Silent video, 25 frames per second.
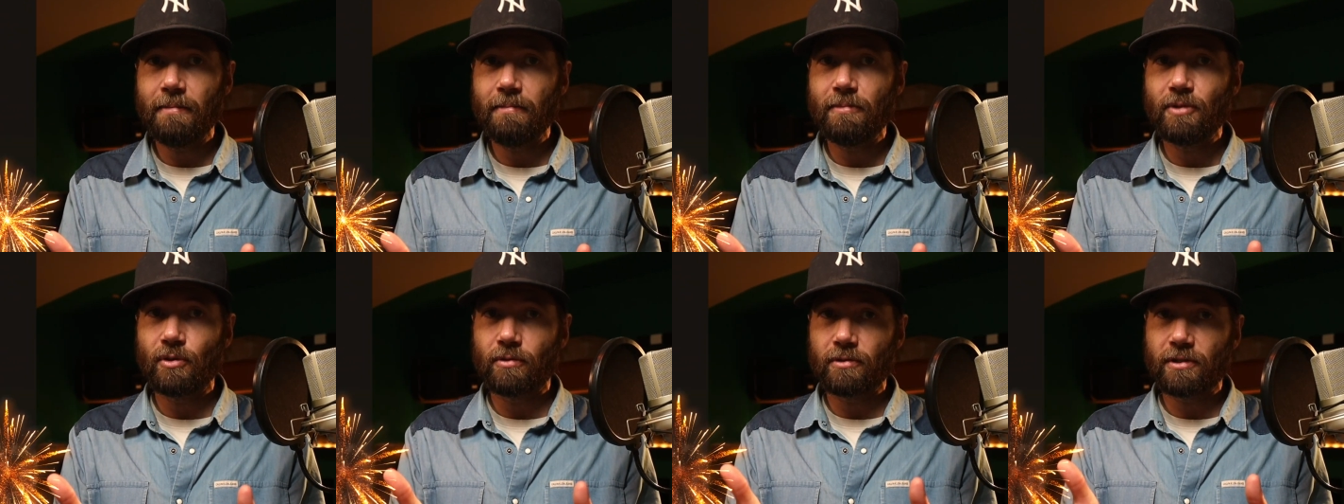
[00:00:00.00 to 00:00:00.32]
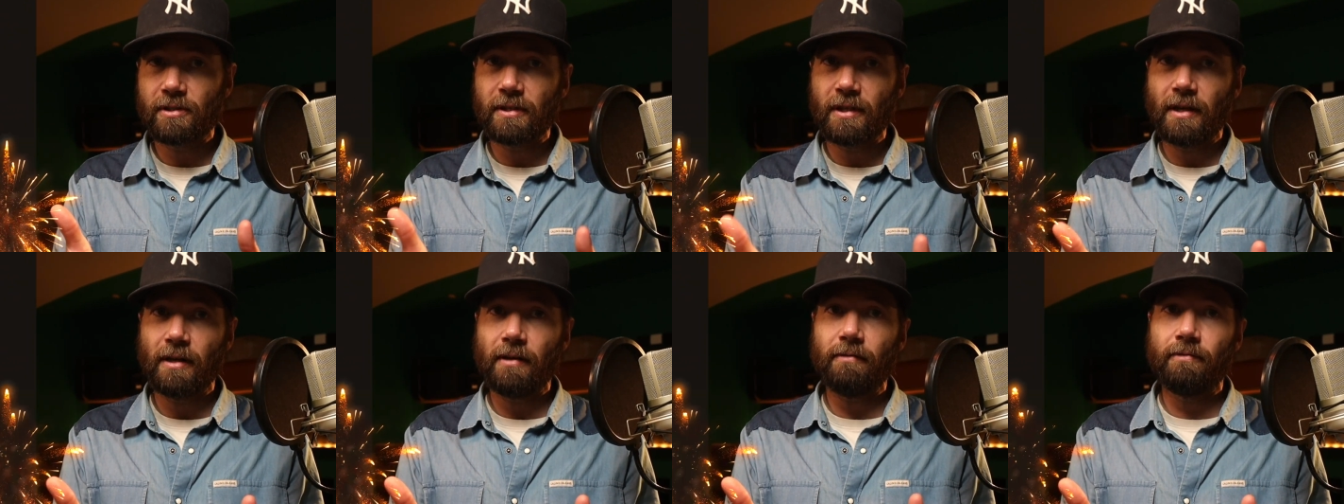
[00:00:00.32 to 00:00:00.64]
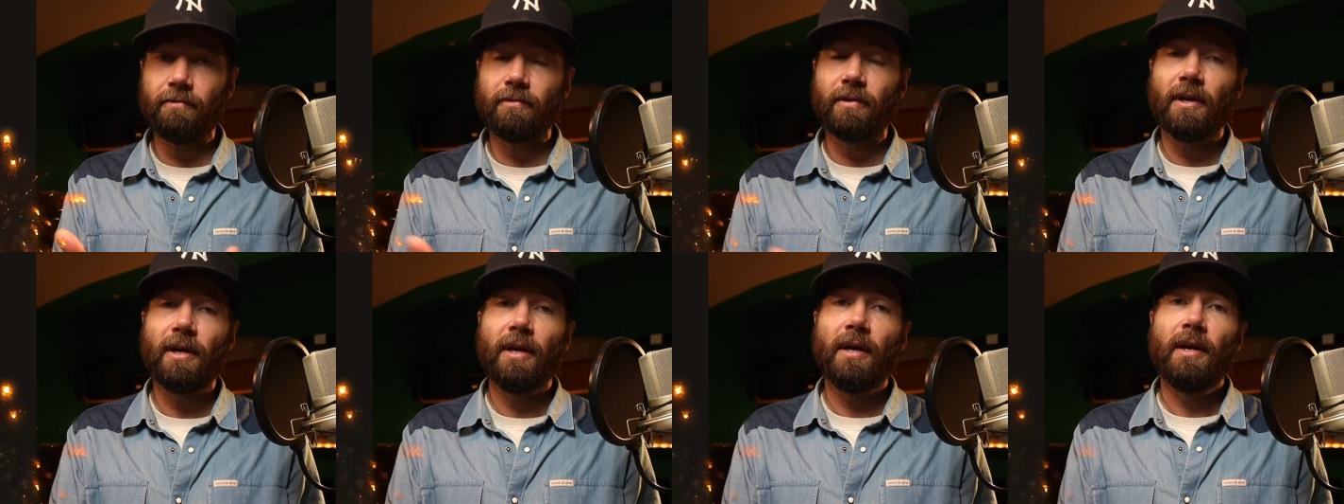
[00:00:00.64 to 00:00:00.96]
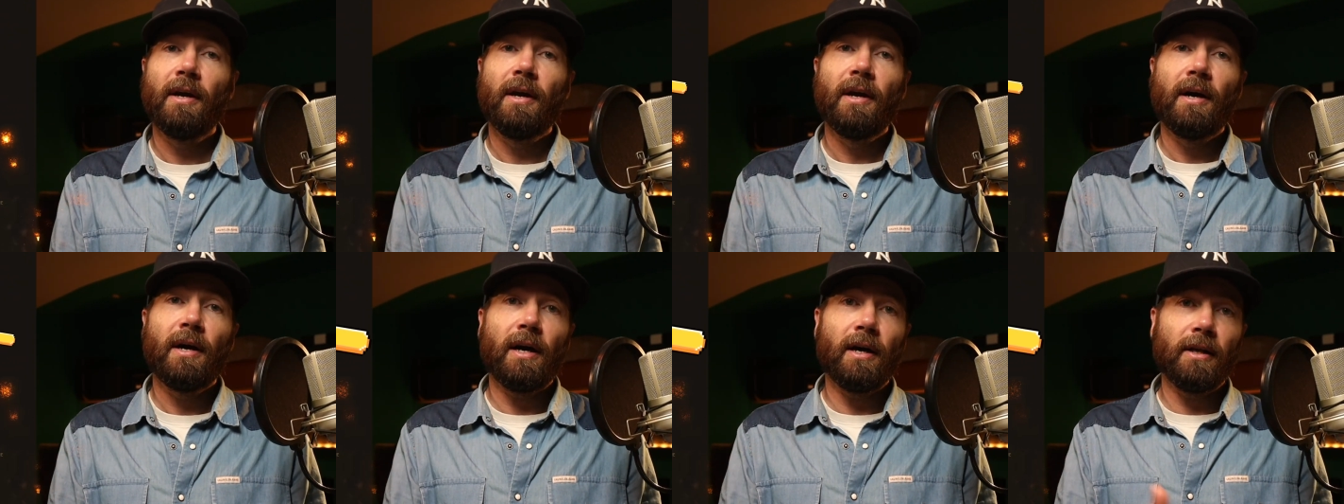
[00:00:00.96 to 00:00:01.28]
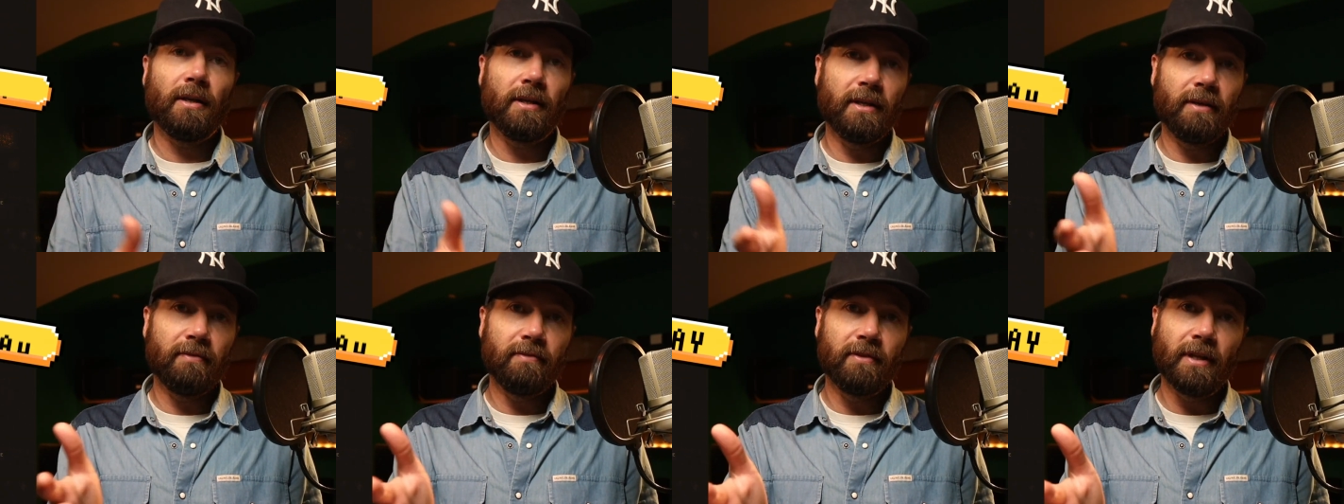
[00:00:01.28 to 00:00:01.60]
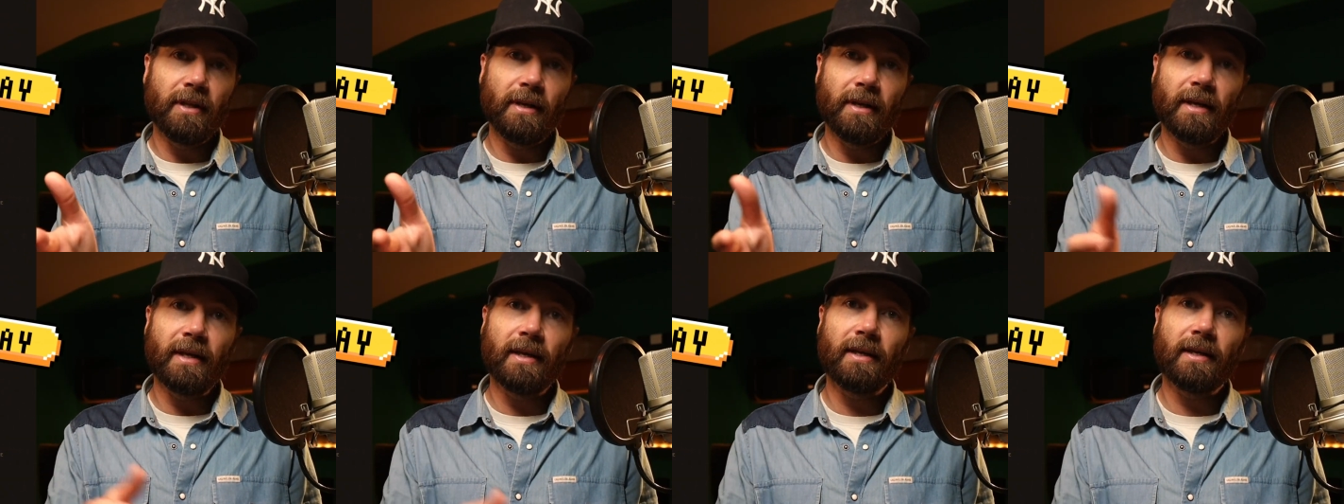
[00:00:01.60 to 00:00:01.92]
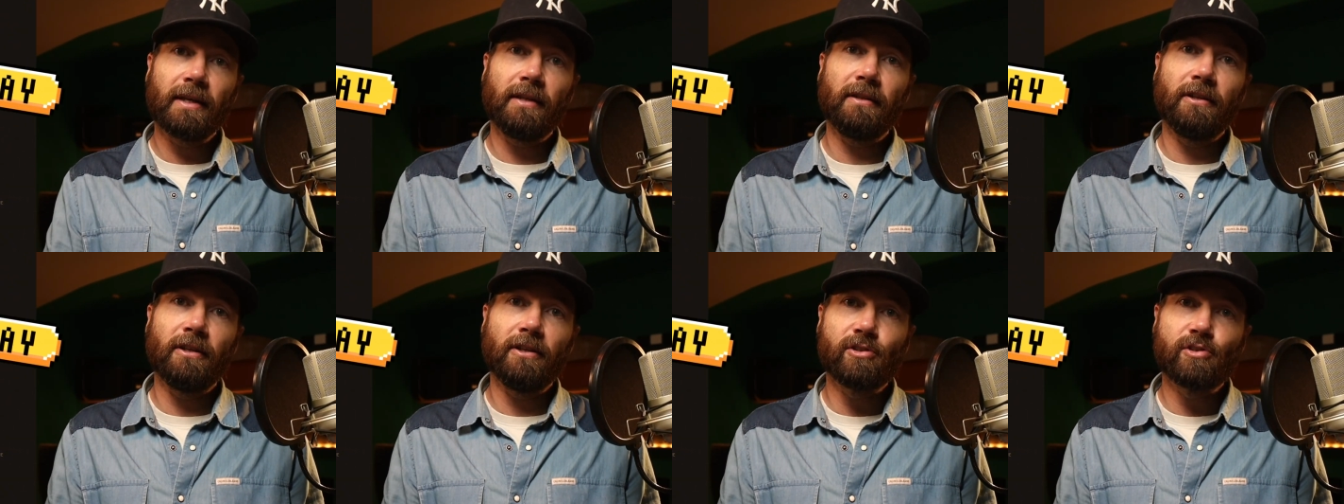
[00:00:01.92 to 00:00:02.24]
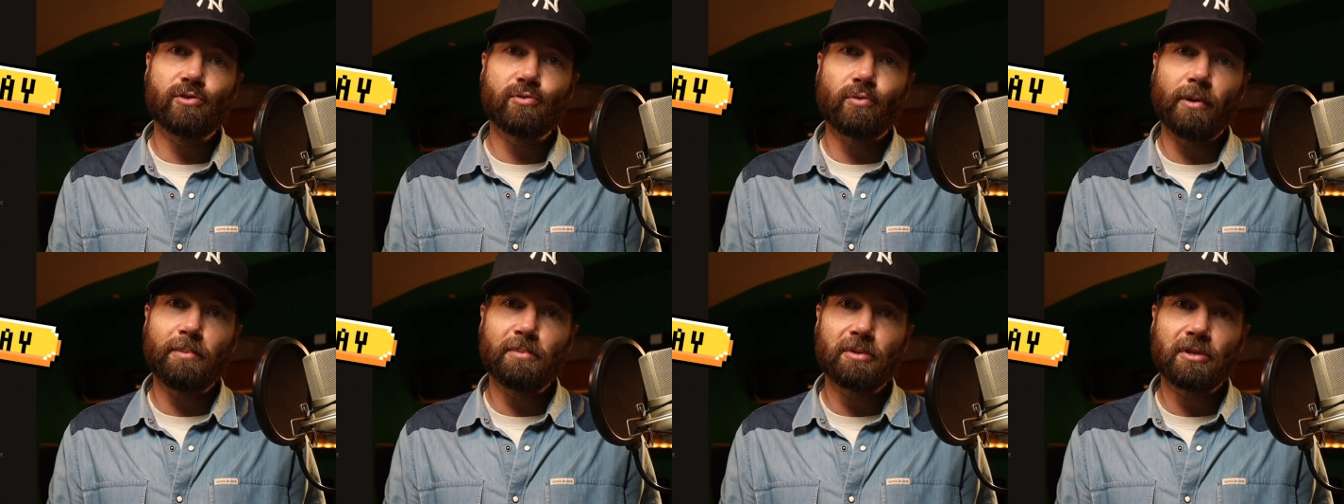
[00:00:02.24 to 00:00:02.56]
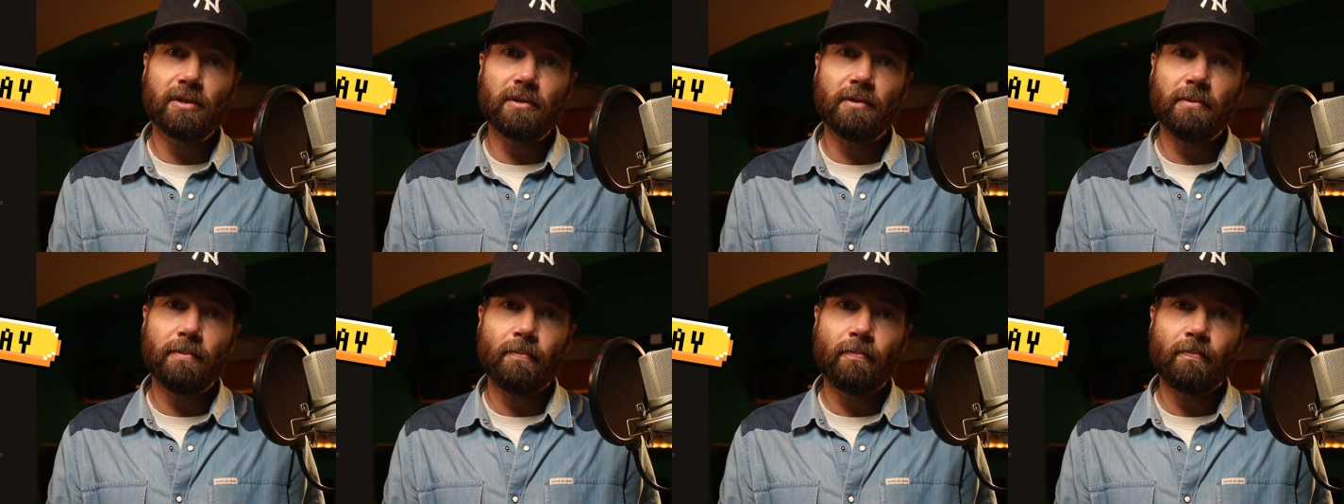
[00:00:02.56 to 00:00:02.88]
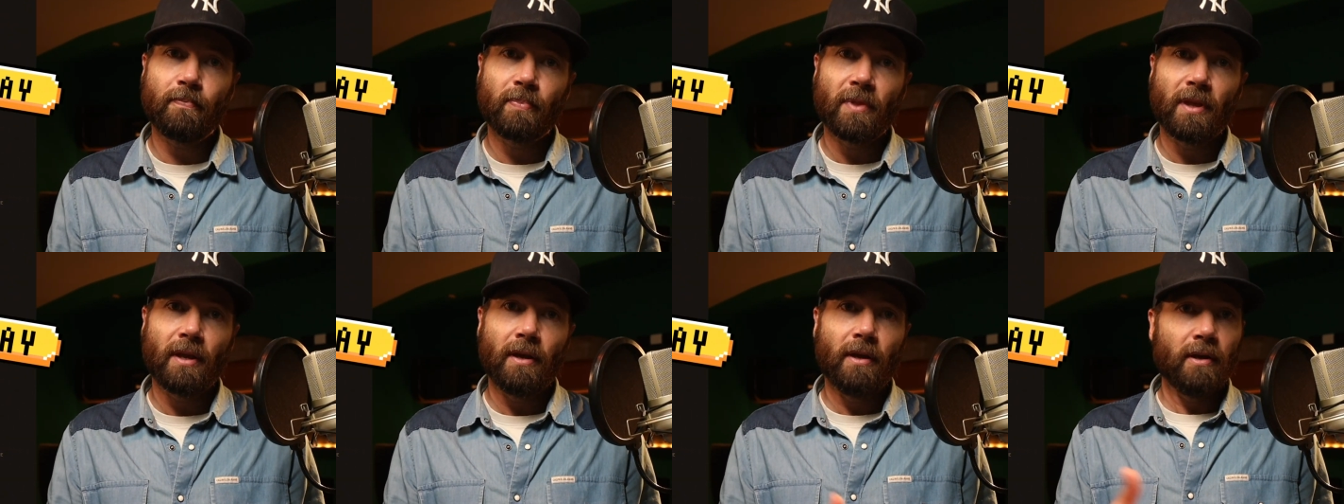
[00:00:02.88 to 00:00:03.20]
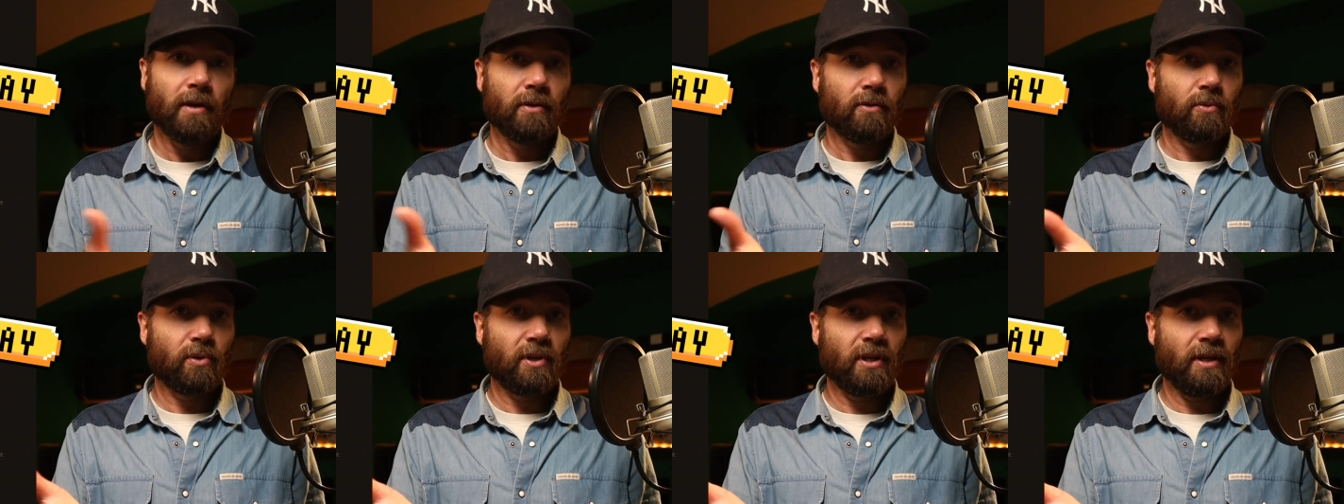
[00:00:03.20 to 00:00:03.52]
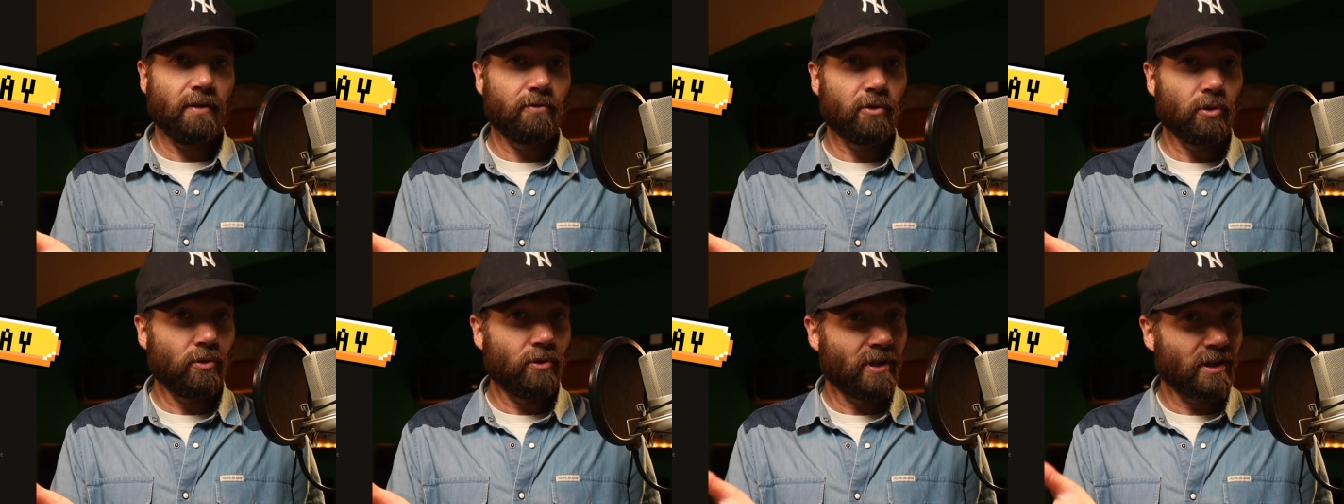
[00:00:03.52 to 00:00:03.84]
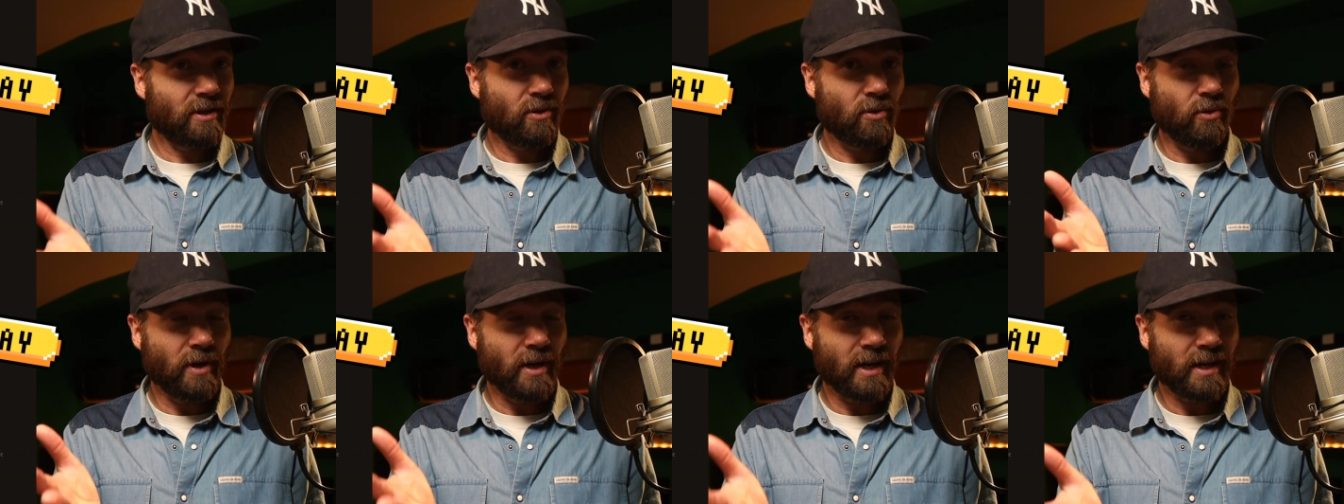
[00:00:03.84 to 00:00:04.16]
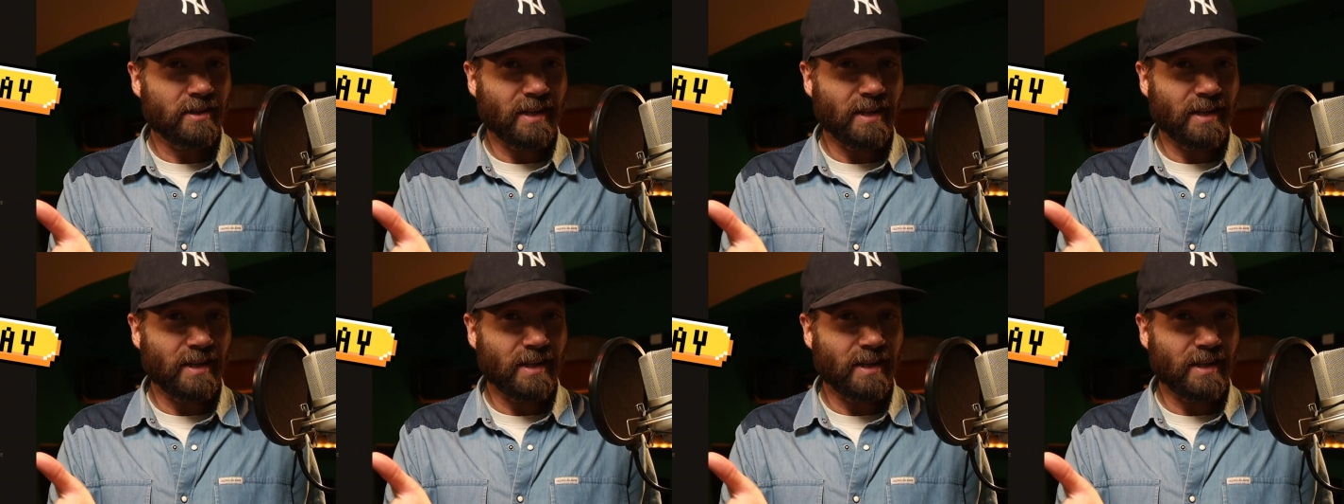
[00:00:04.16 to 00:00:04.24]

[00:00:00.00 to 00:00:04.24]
yourself. I'll leave the link in the description. To give you the correct